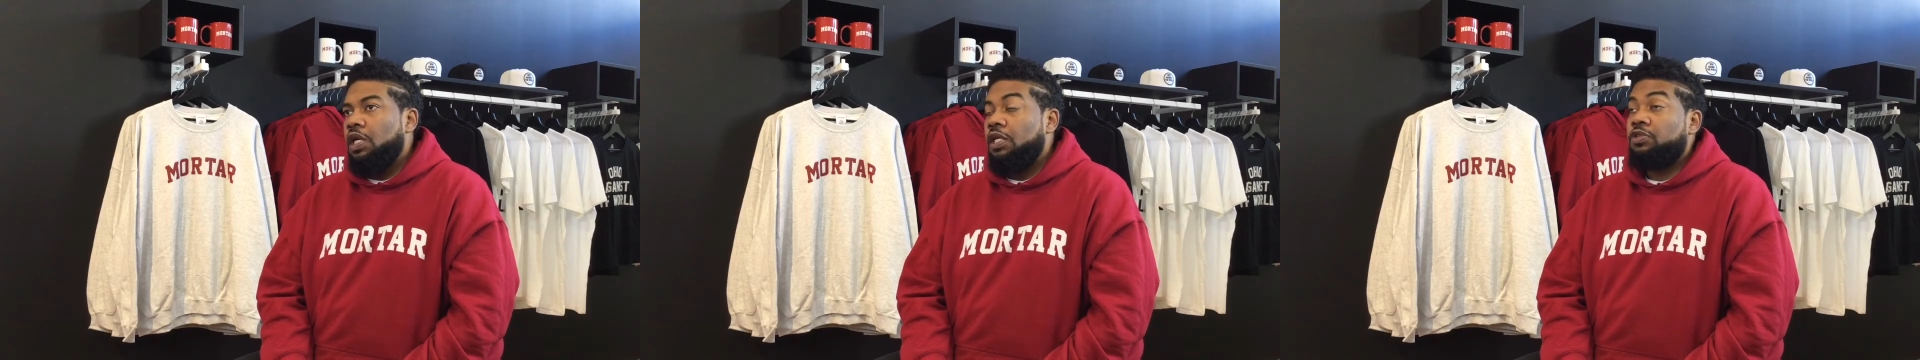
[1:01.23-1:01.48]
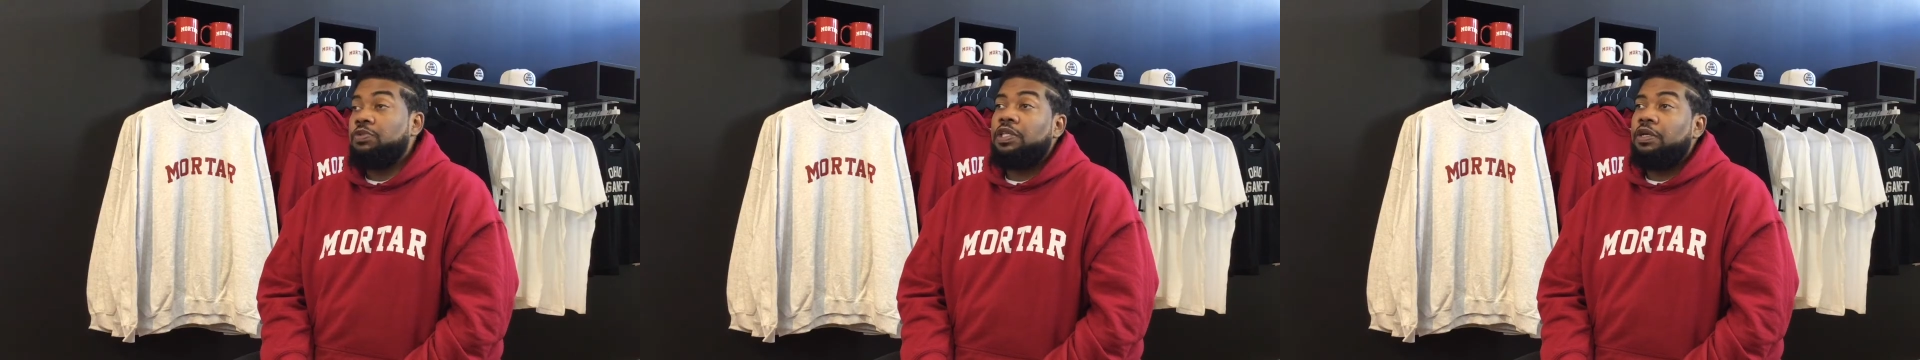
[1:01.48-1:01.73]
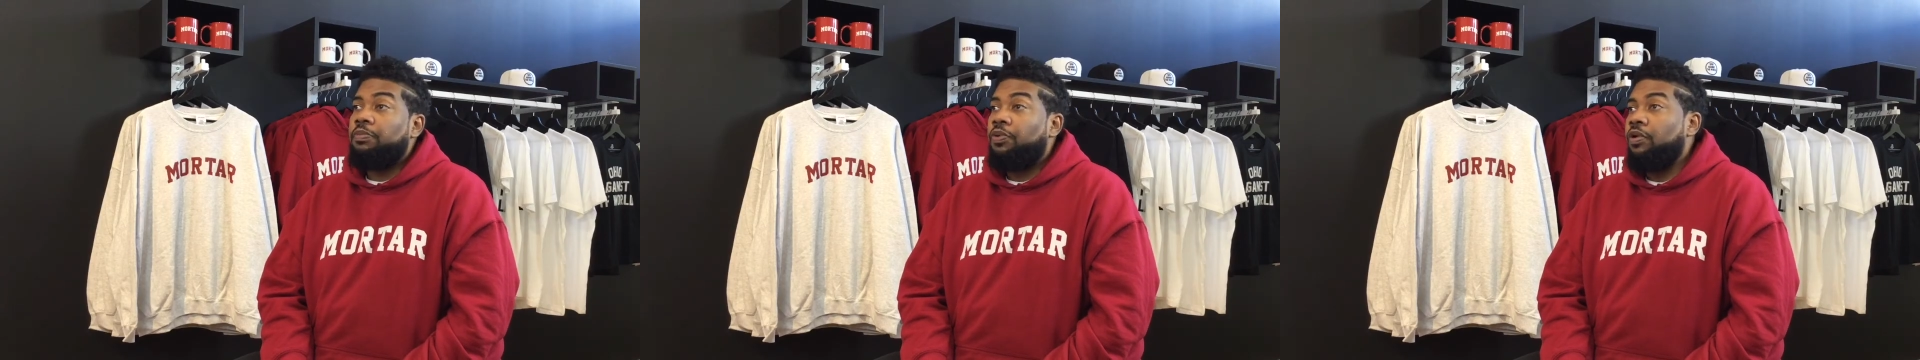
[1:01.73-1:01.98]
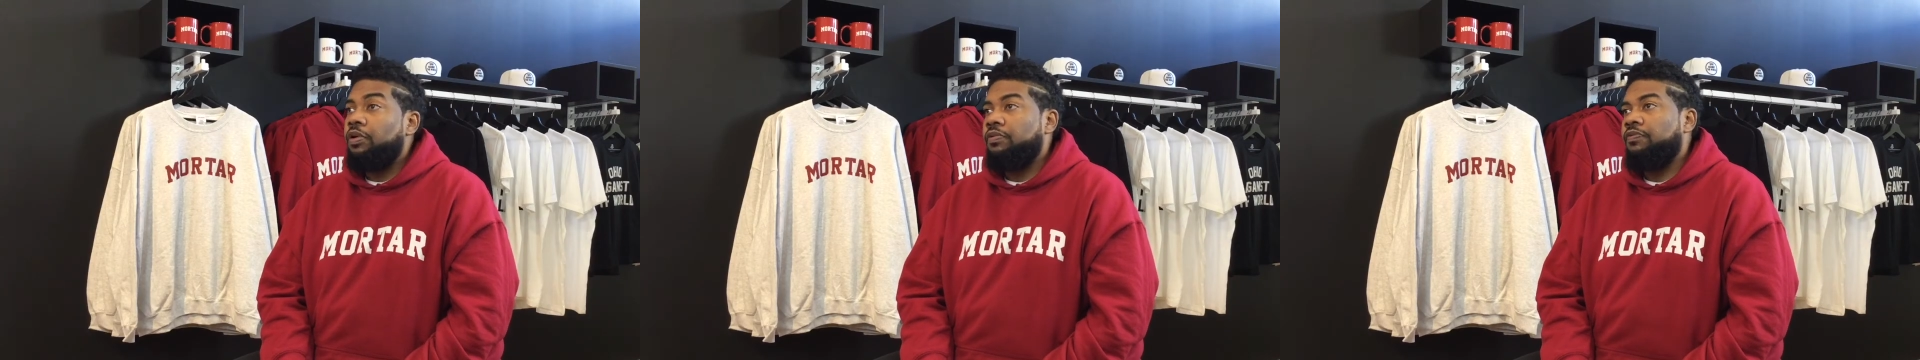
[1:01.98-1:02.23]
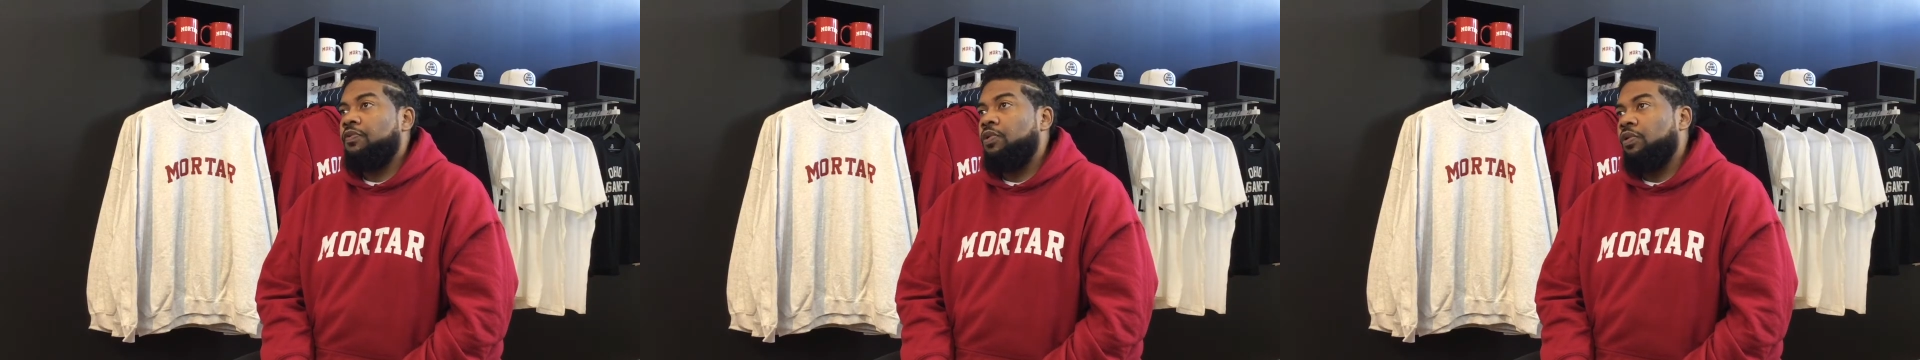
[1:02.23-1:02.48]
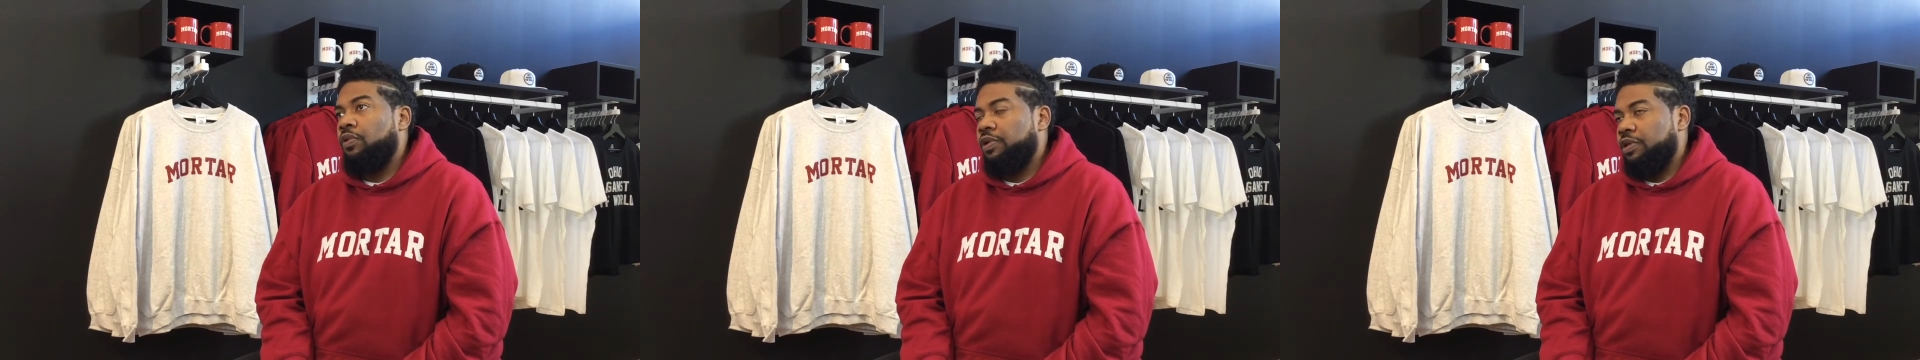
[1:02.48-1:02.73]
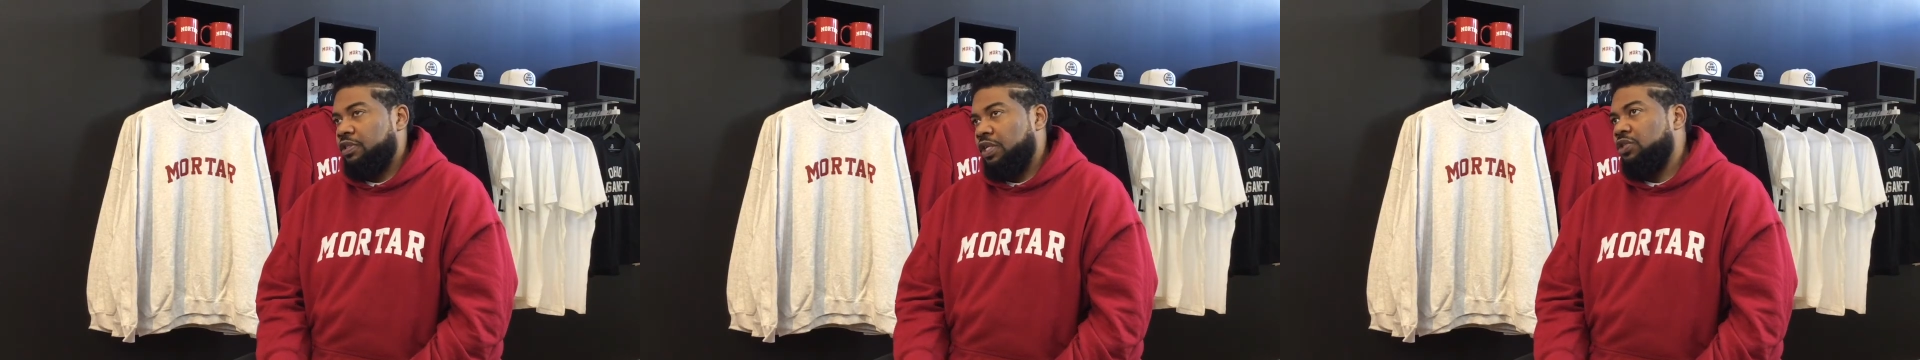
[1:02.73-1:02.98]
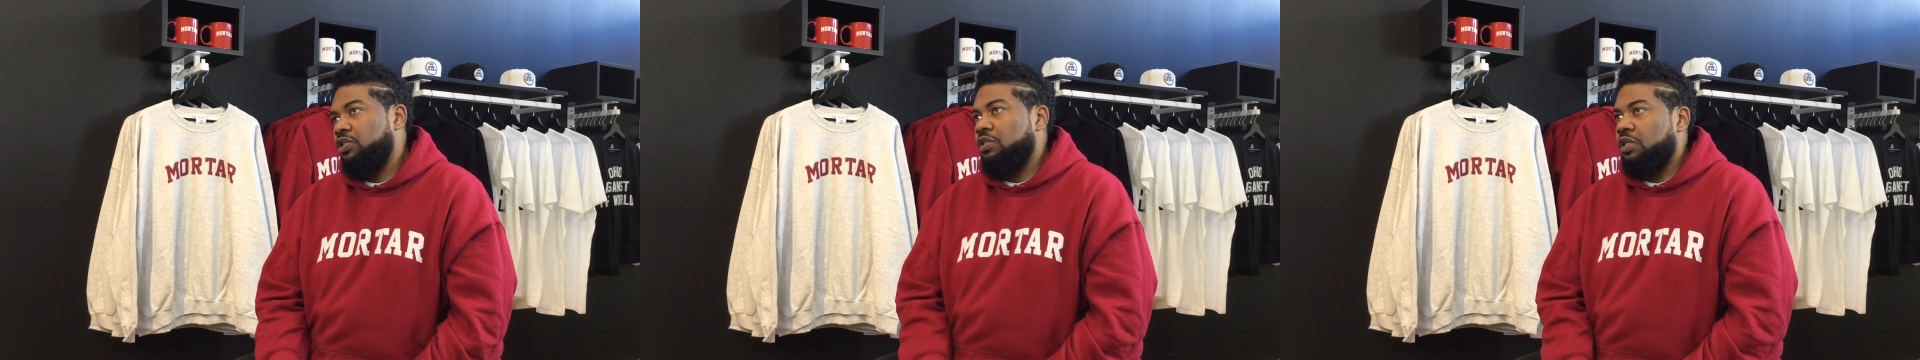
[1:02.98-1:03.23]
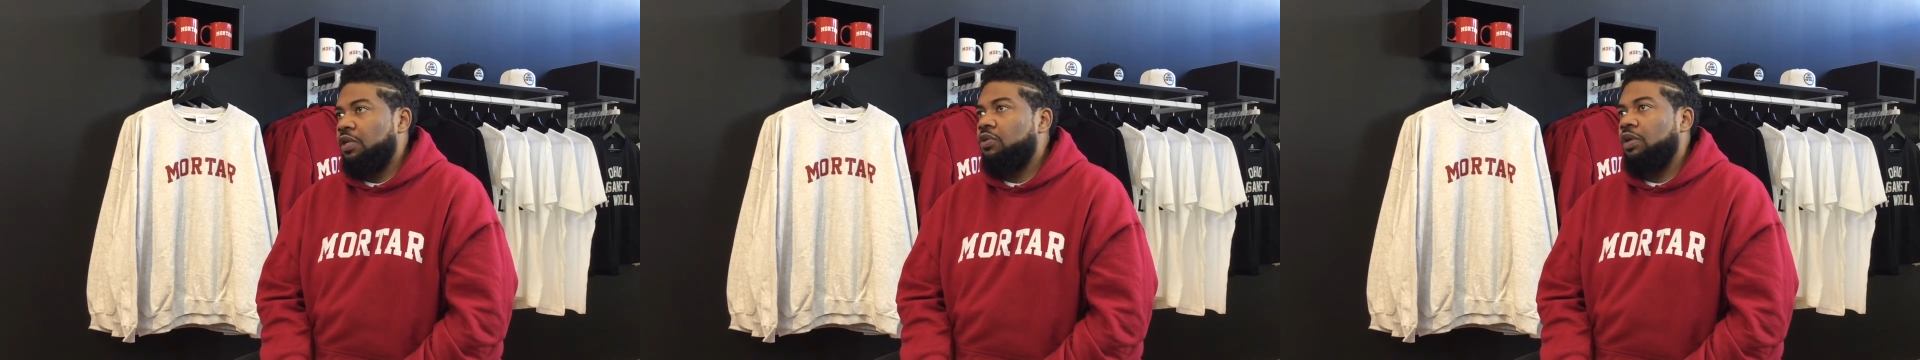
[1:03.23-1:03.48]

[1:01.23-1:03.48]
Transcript: It's really important for organizations like